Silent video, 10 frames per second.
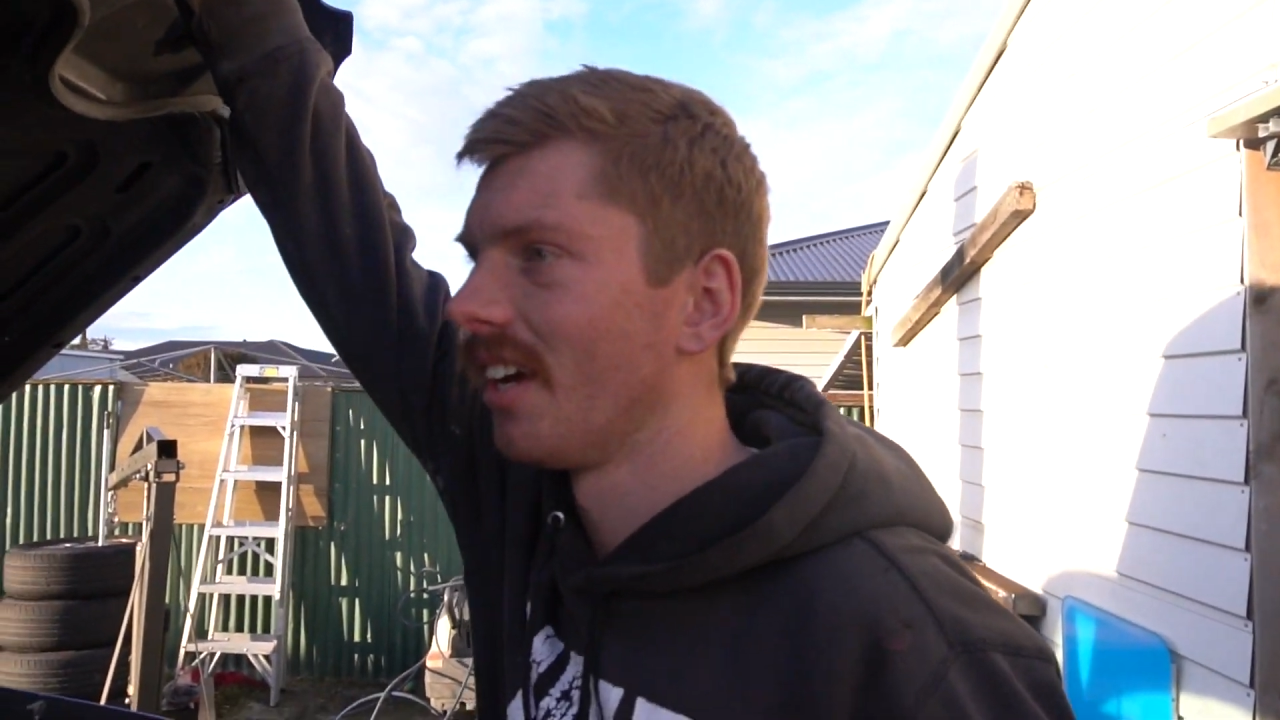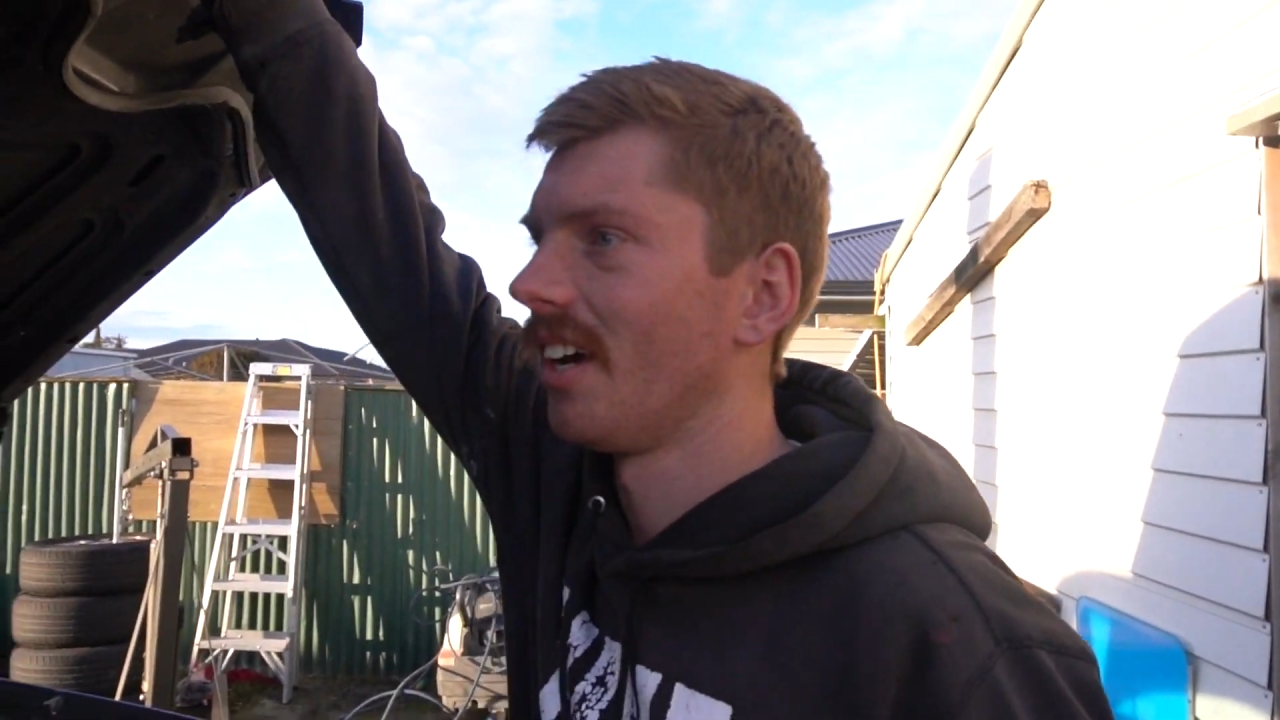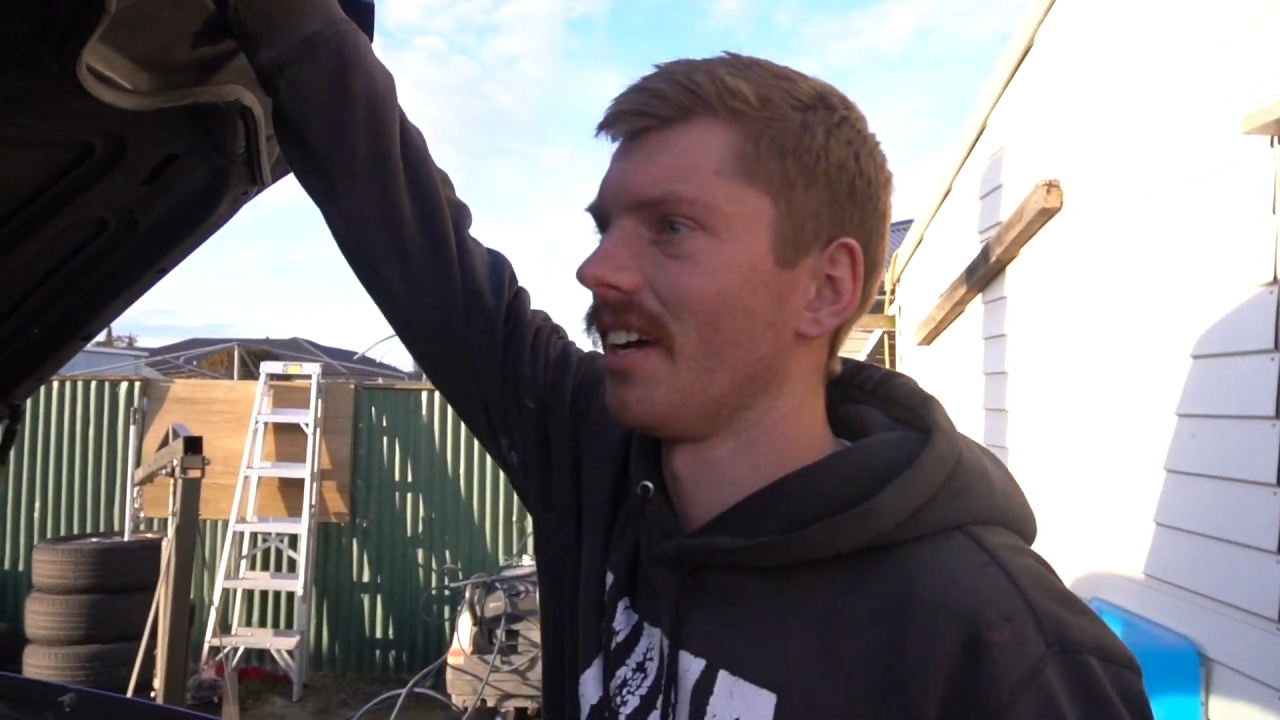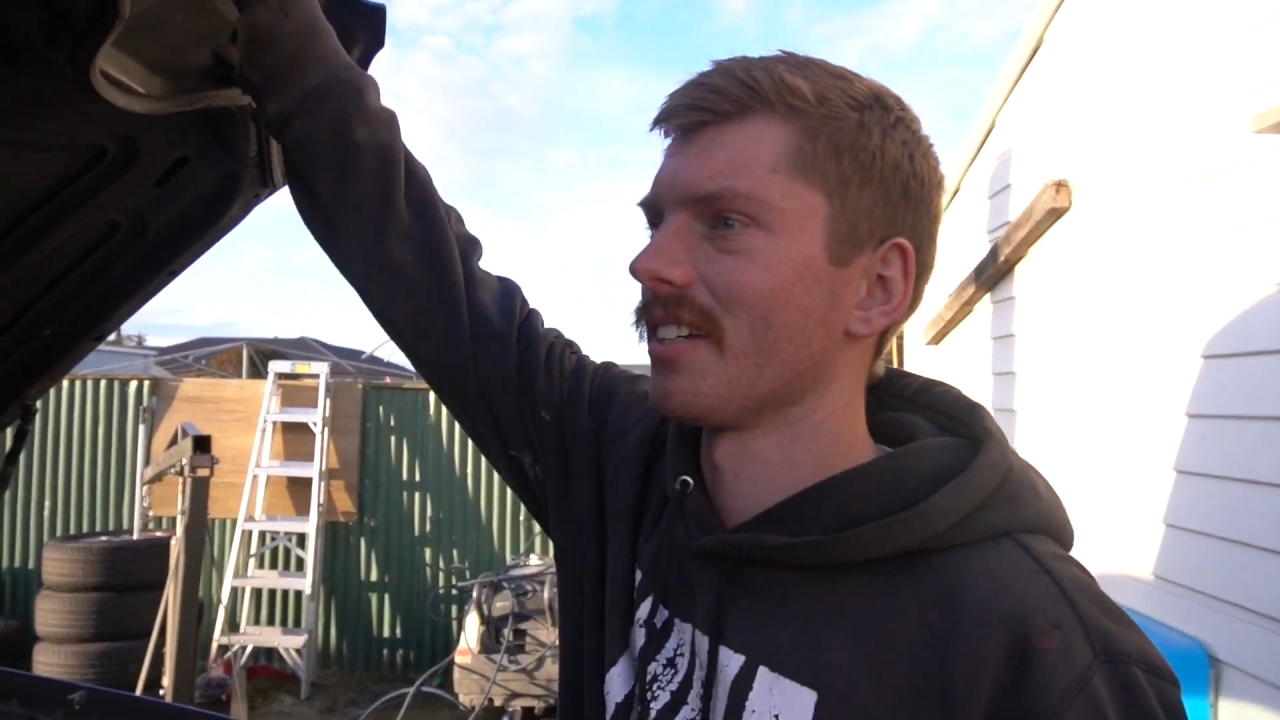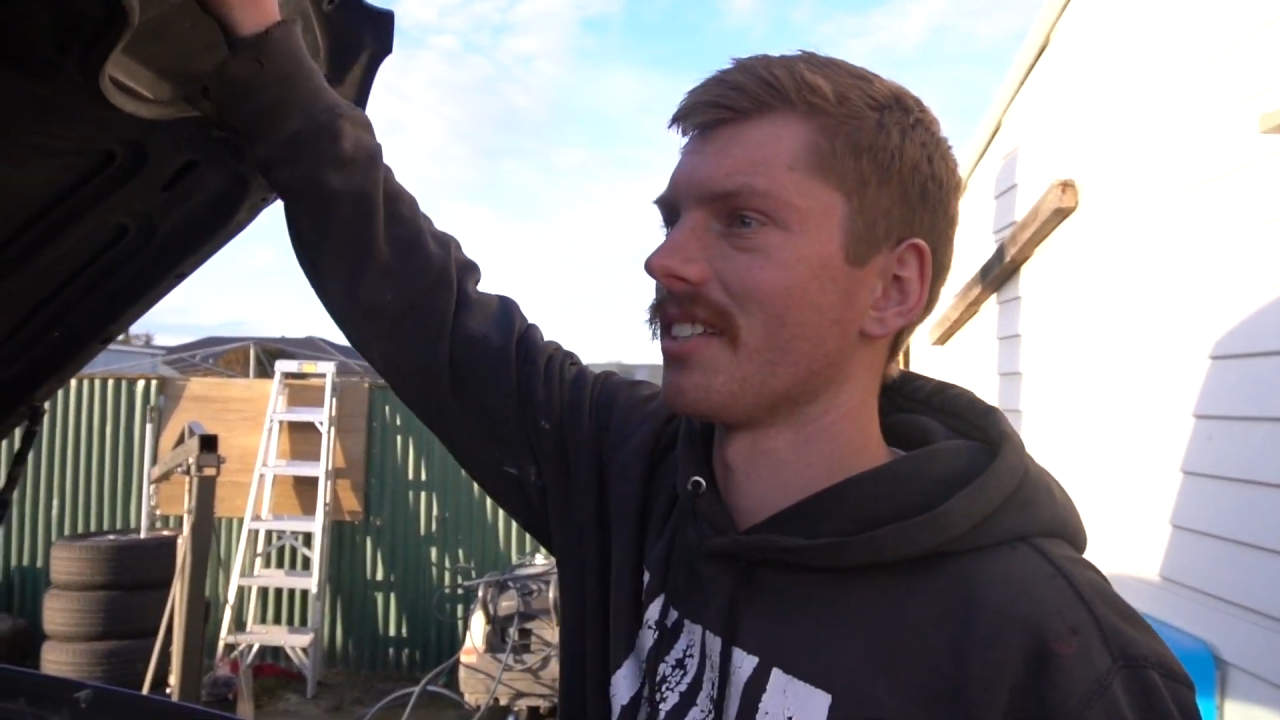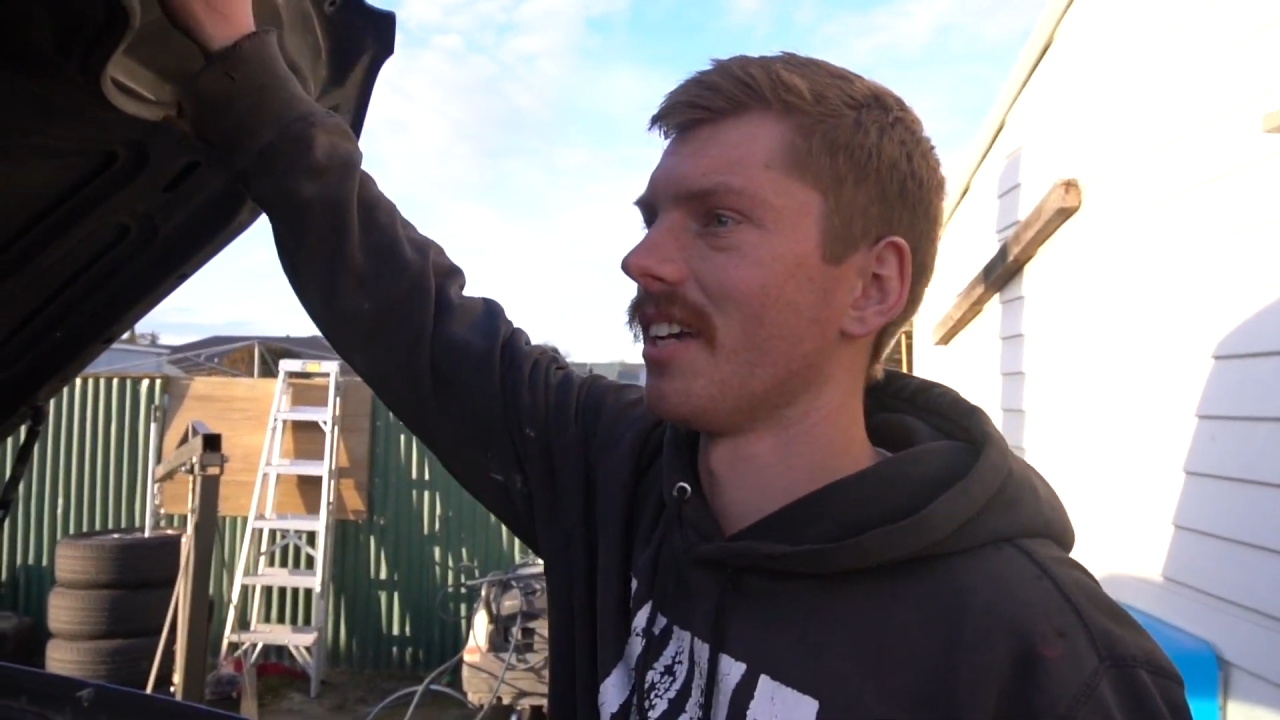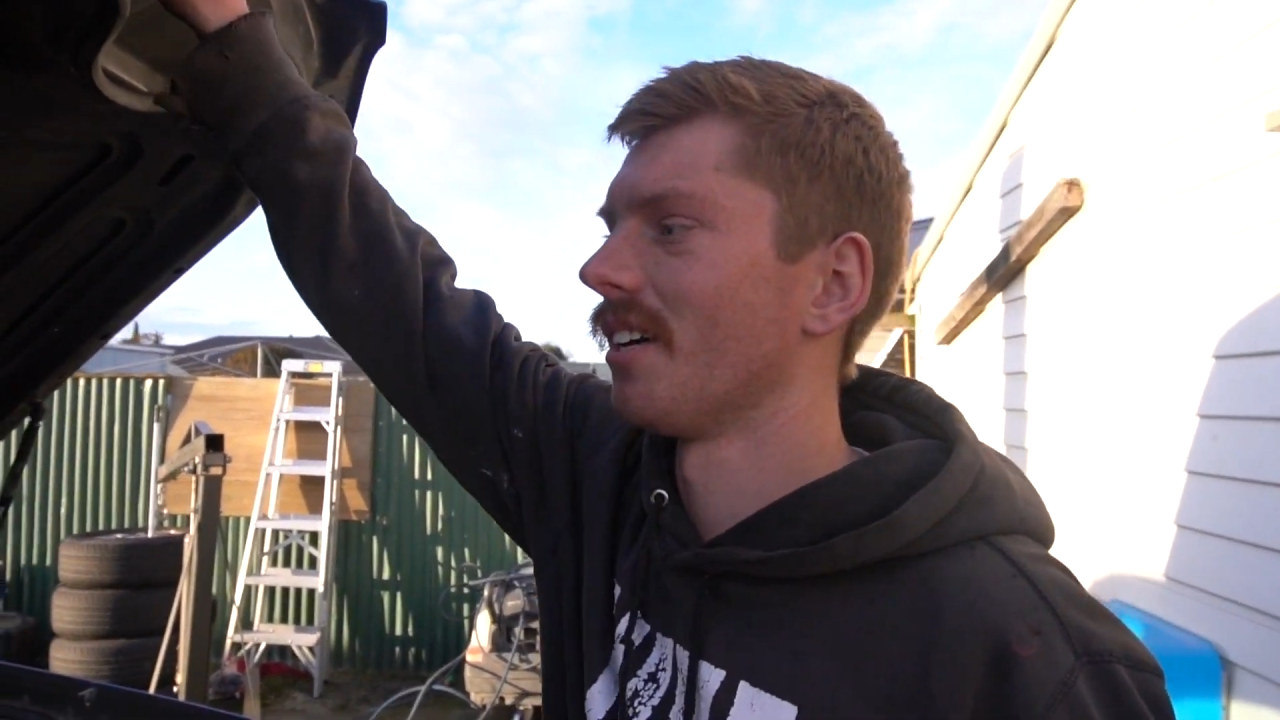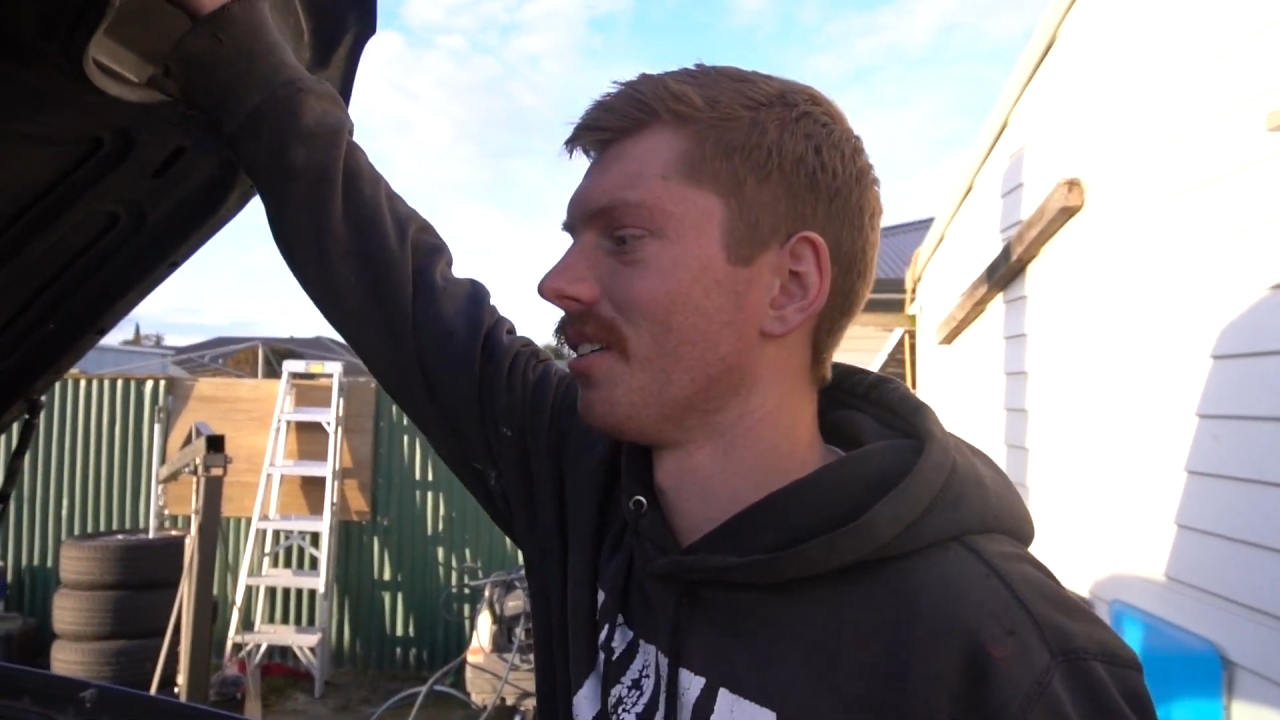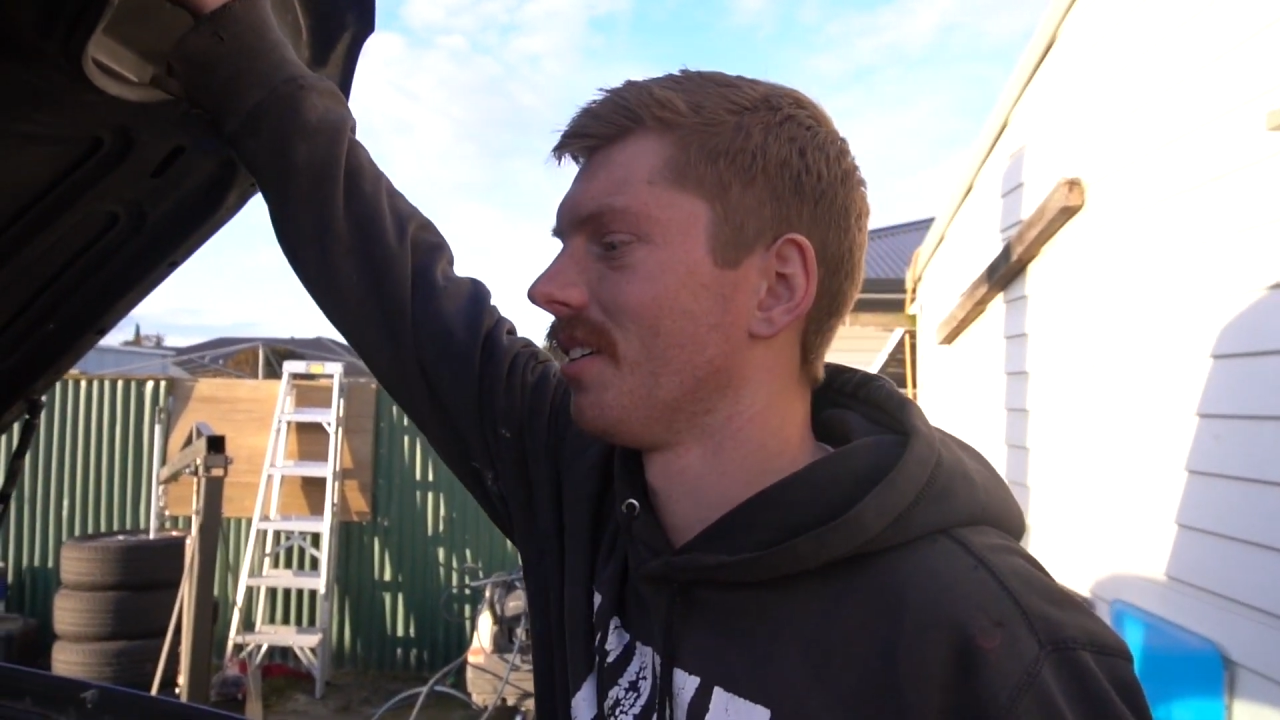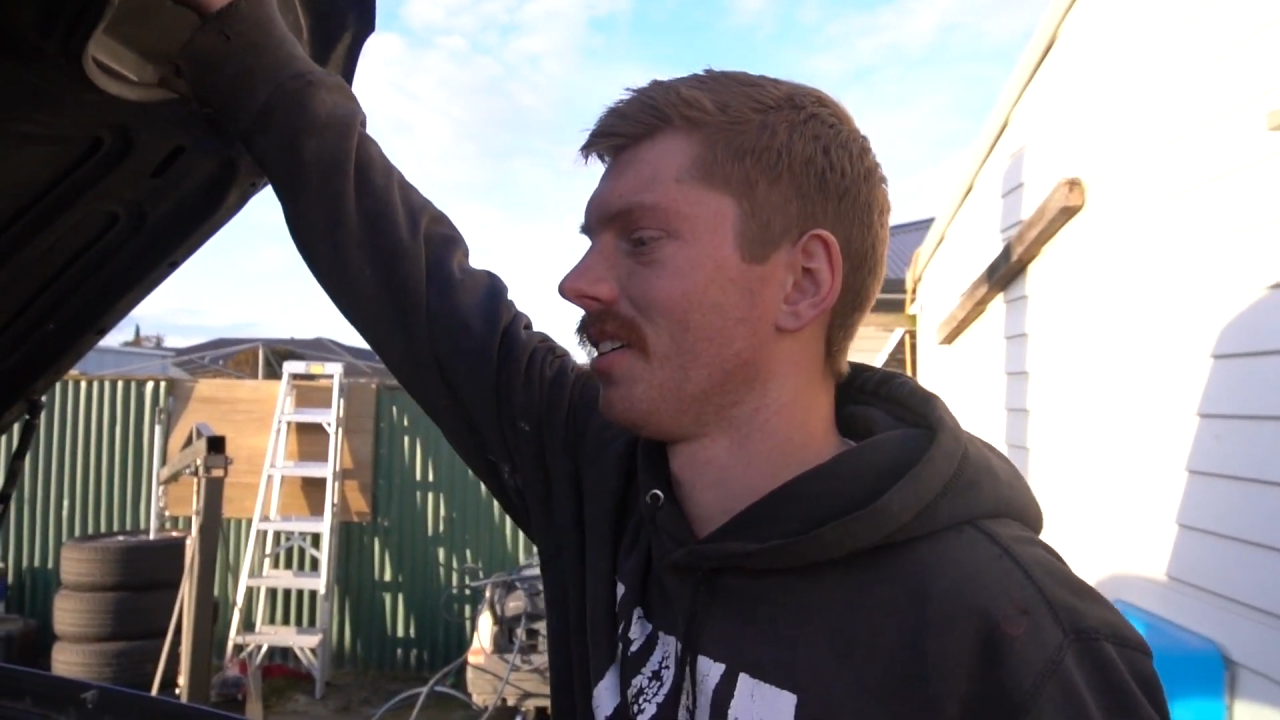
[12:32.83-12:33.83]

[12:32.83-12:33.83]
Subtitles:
and it's now,